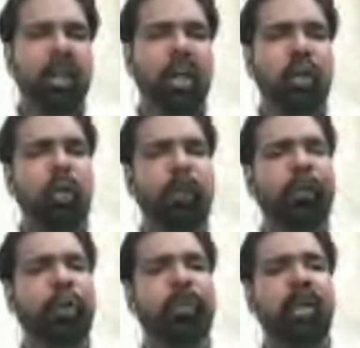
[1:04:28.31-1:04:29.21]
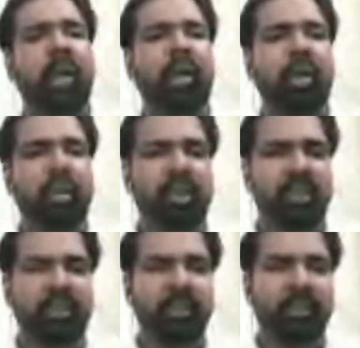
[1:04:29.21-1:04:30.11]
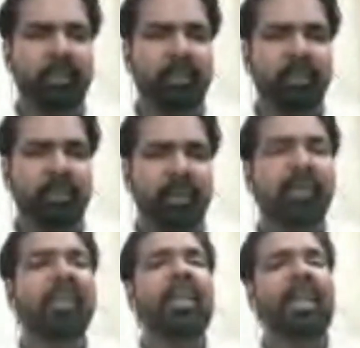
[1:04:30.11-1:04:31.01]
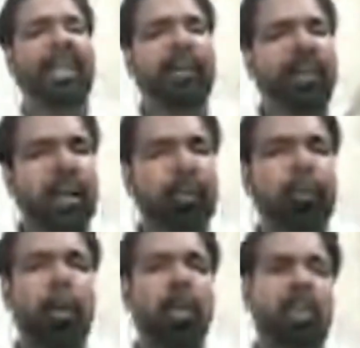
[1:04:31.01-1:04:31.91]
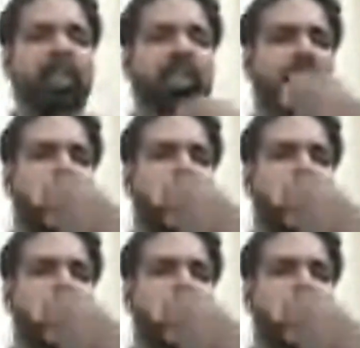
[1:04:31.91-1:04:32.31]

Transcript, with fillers: a group of human hunters. Even a forest